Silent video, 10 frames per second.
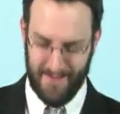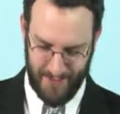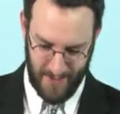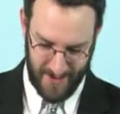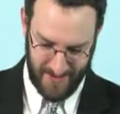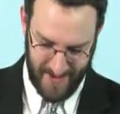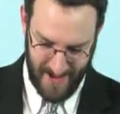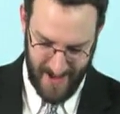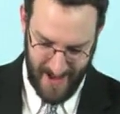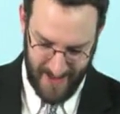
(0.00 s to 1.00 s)
and forth,
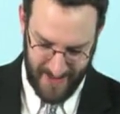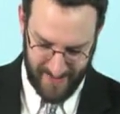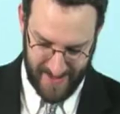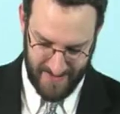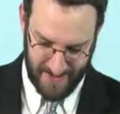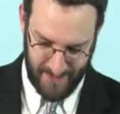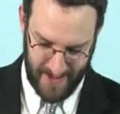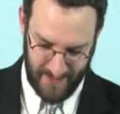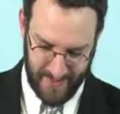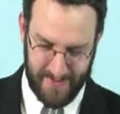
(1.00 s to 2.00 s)
the examiner
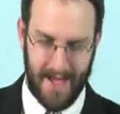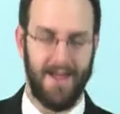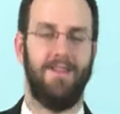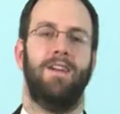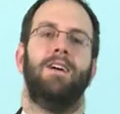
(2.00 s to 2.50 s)
finally says,